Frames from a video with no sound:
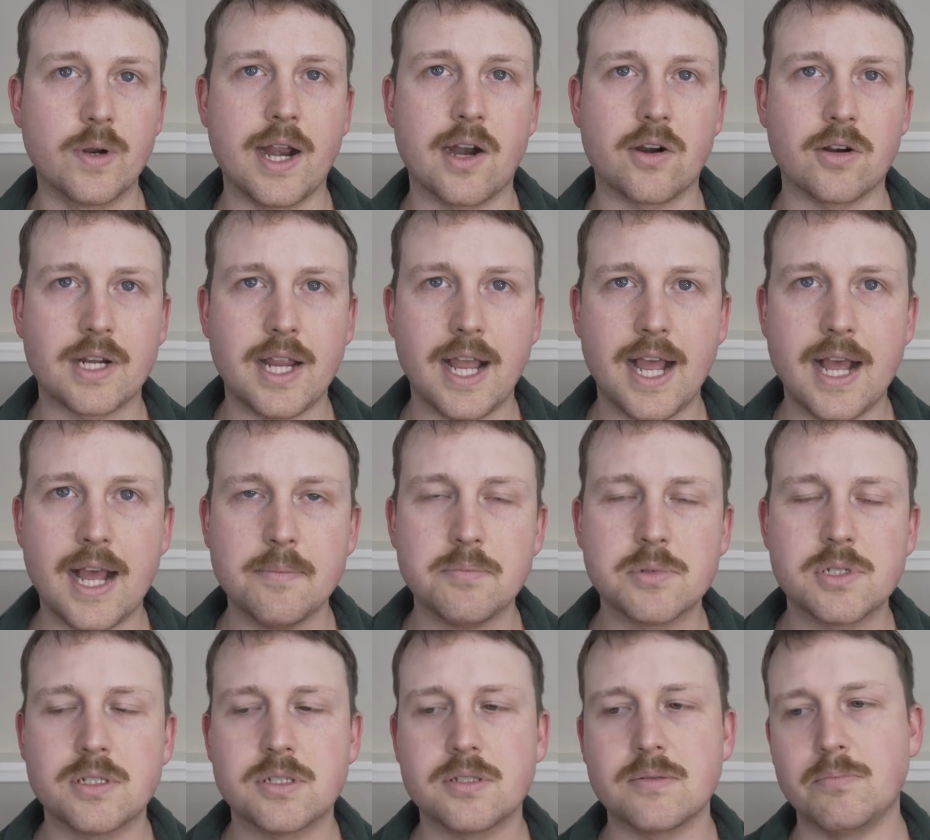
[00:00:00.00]
air
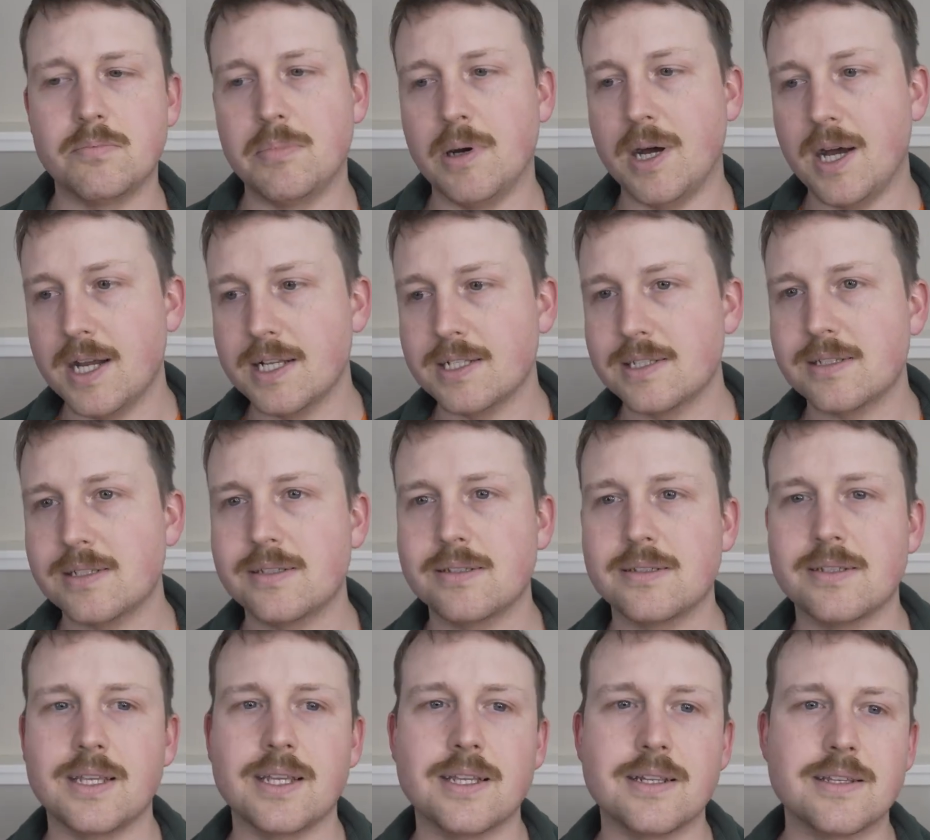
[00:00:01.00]
gapped, but
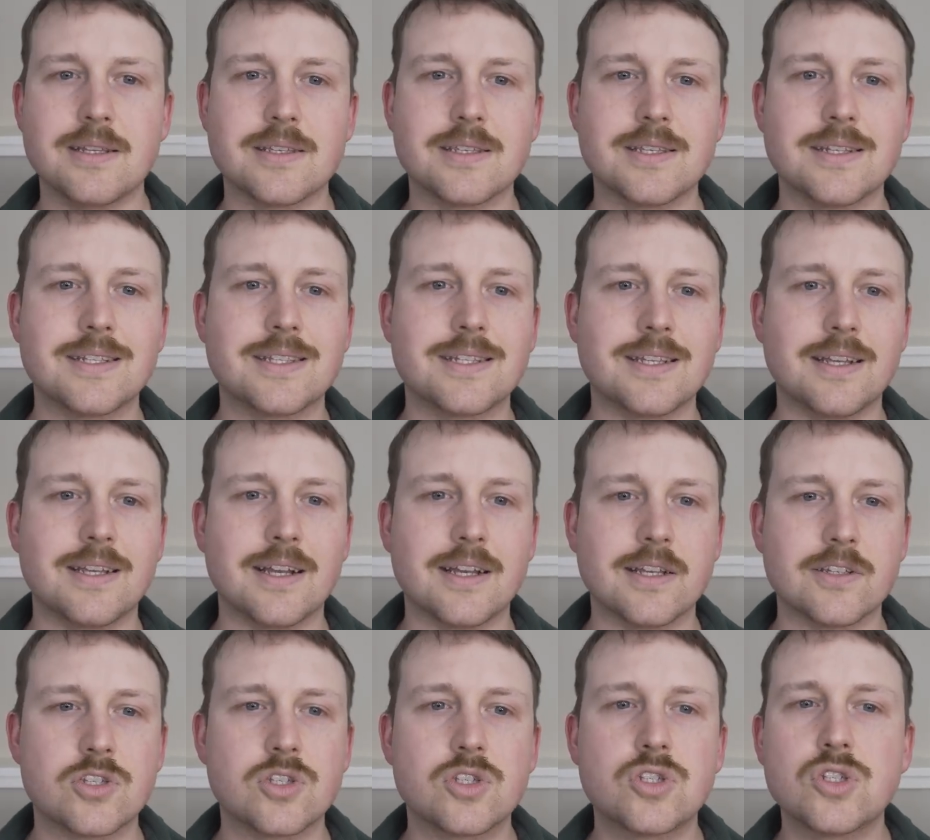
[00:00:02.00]
it isn't
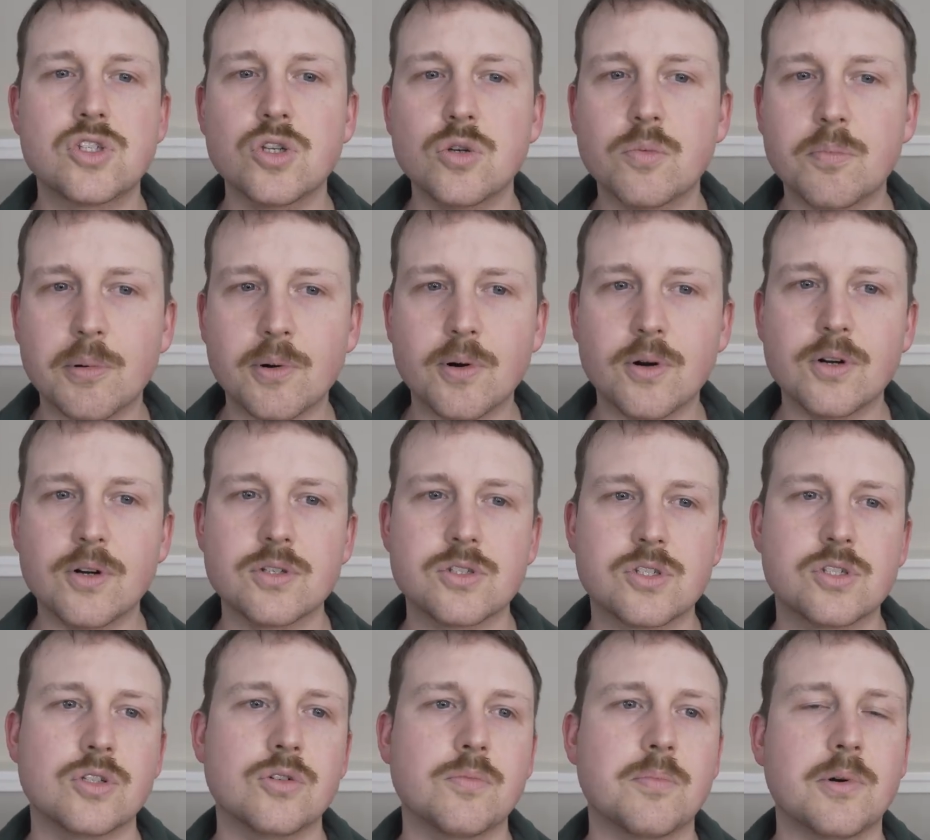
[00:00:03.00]
super
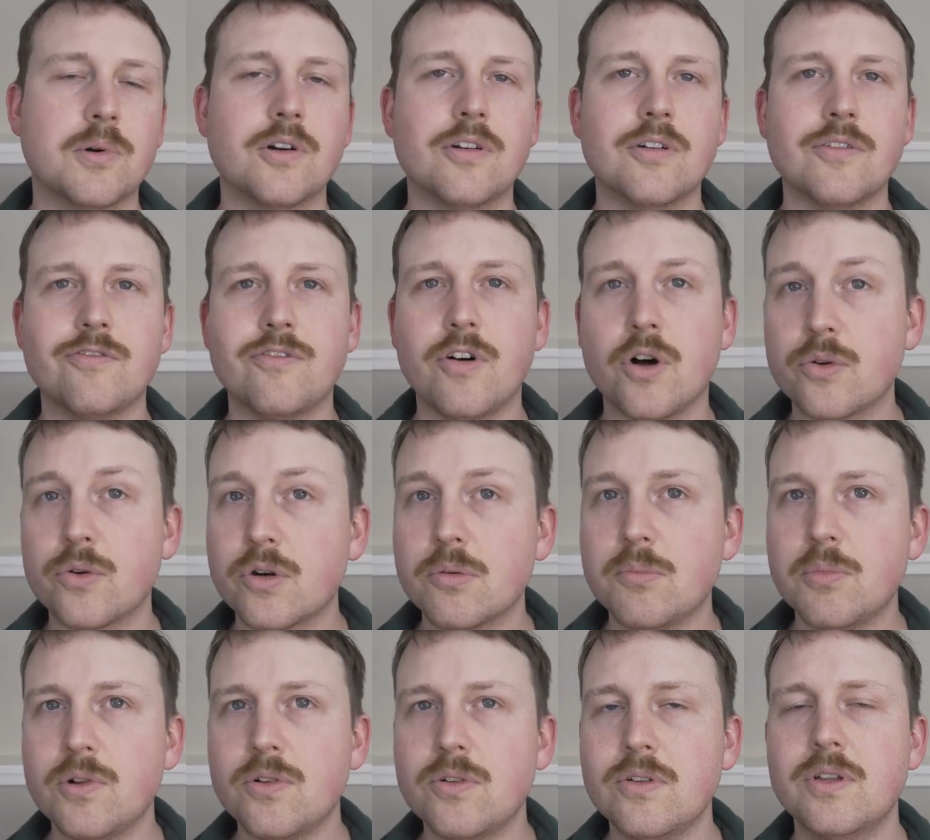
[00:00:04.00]

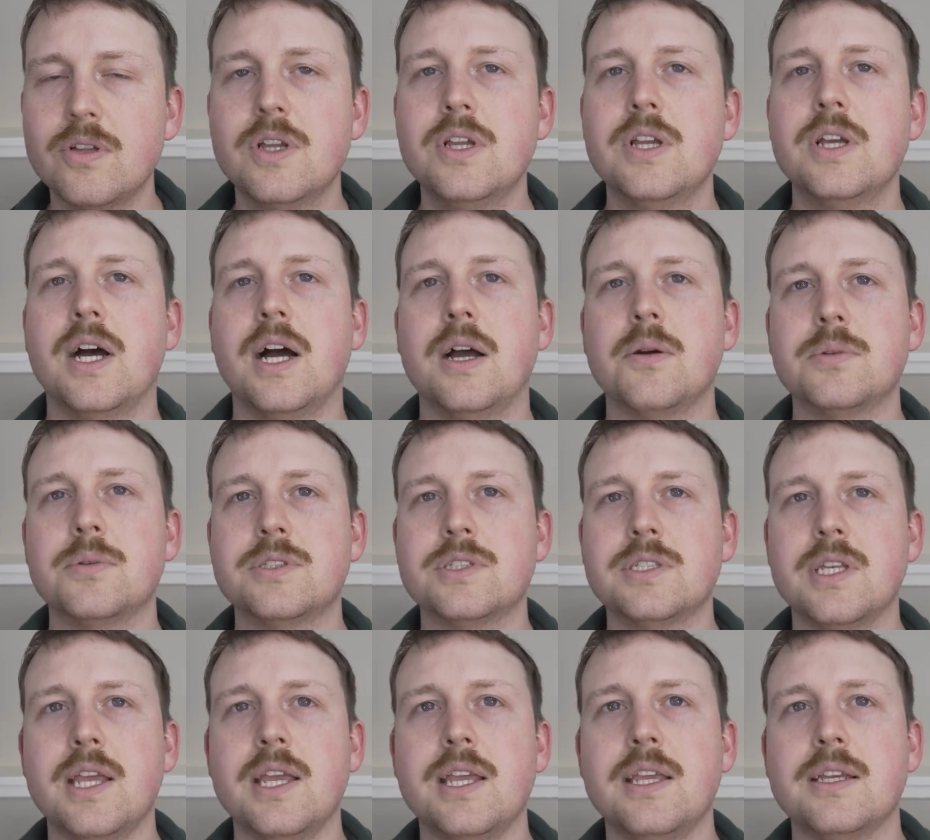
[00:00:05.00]
vulnerable, I would
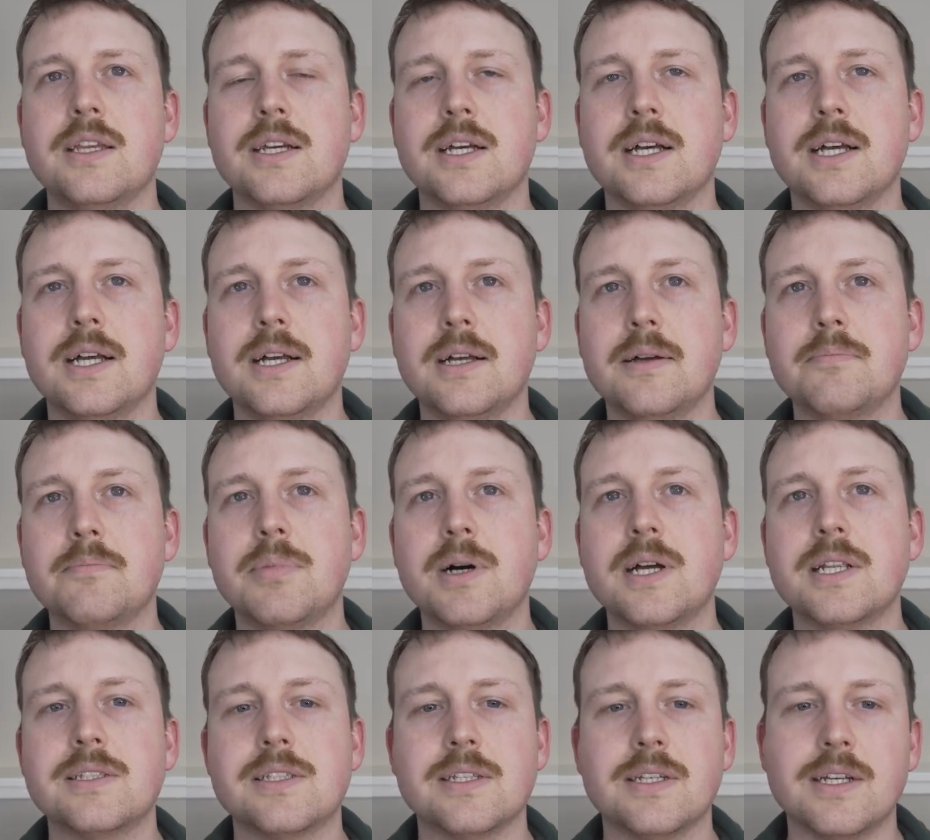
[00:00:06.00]
say.
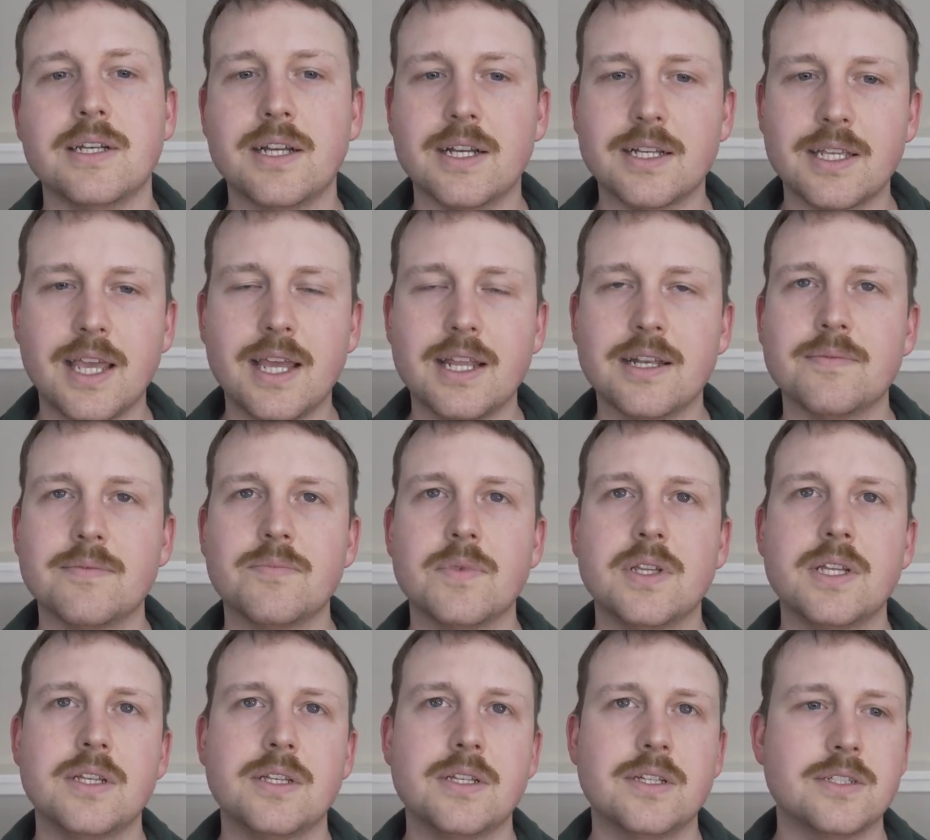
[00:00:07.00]
But again,
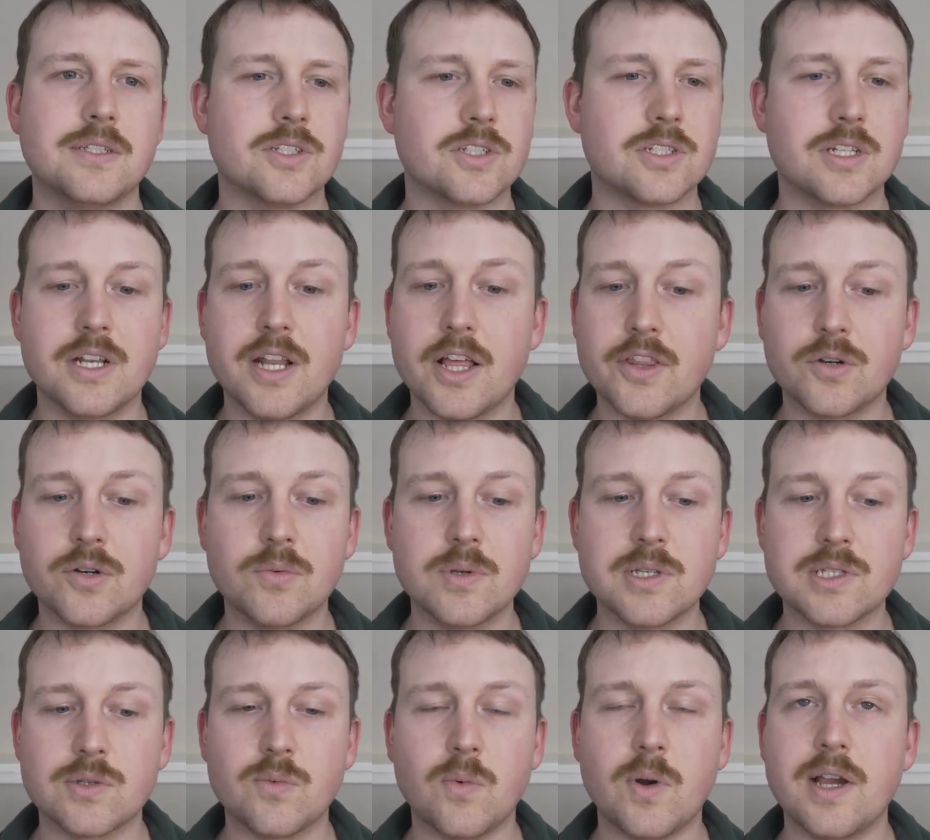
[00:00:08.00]
just another
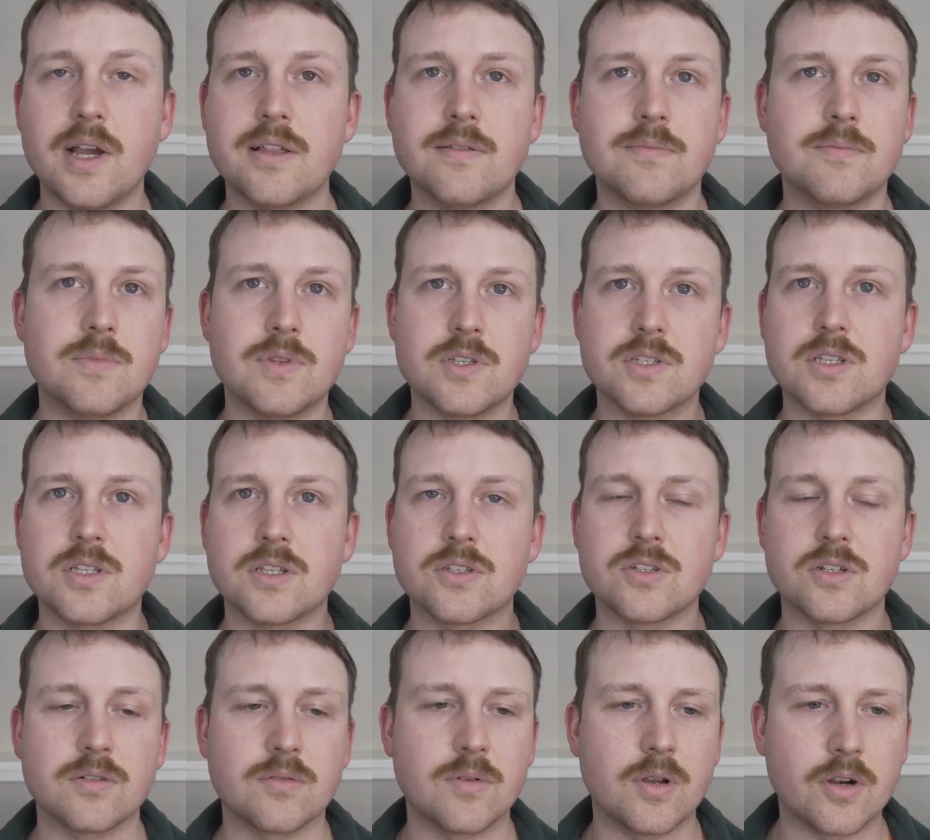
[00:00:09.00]
reason why these things
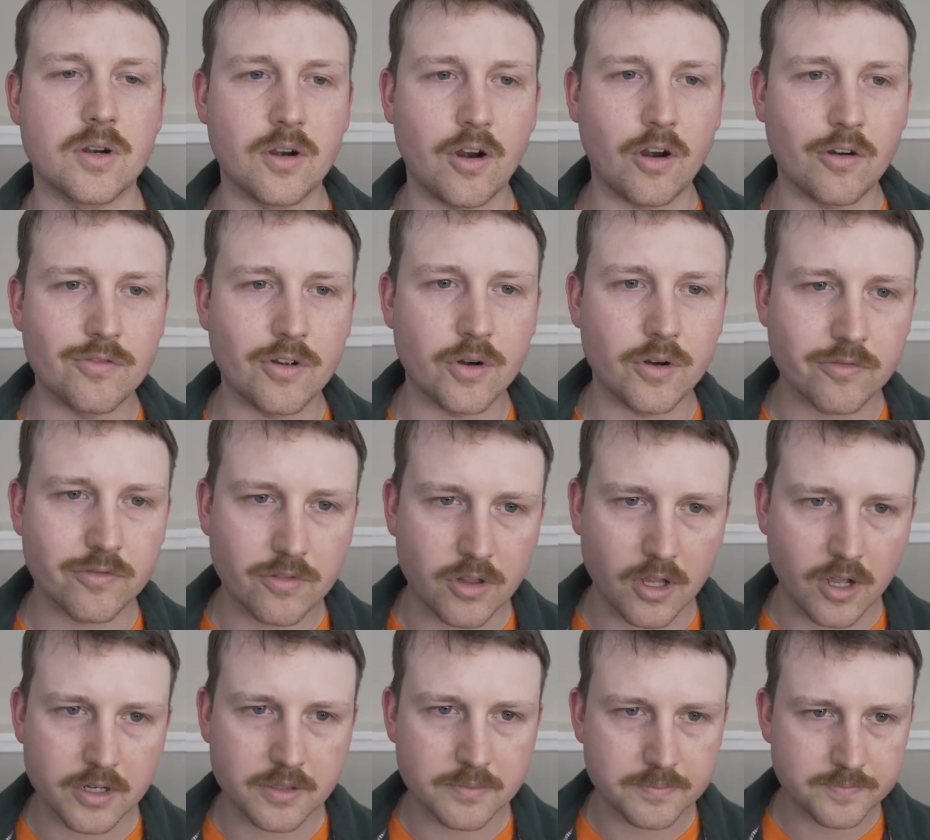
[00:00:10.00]
are very
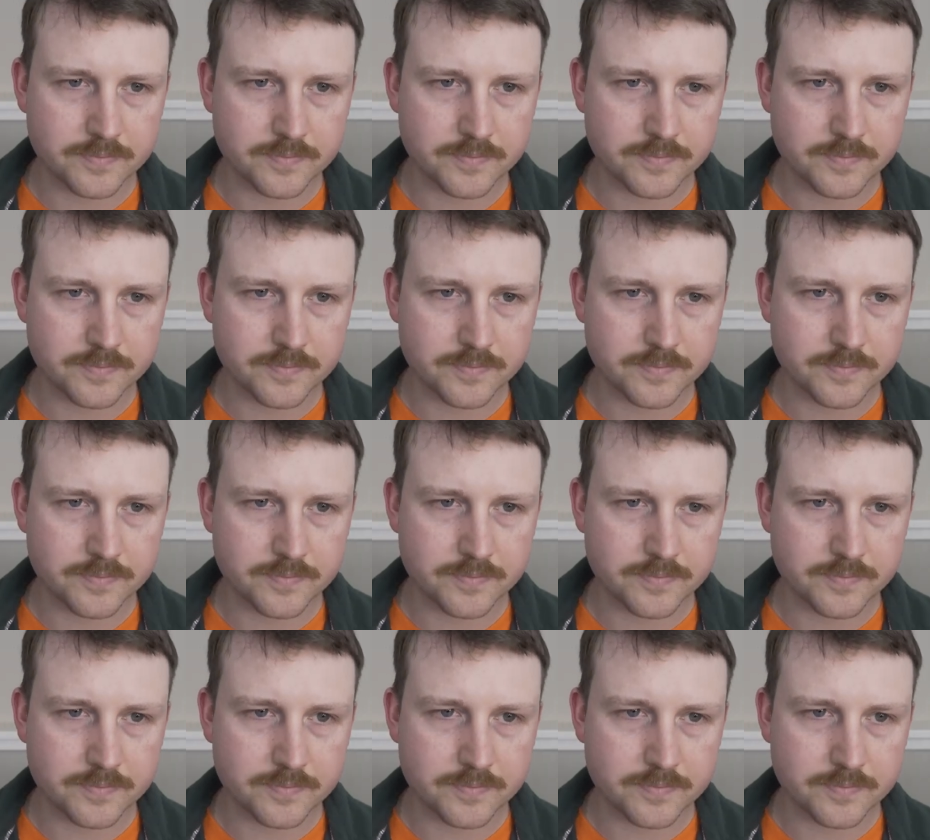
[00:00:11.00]
flawed.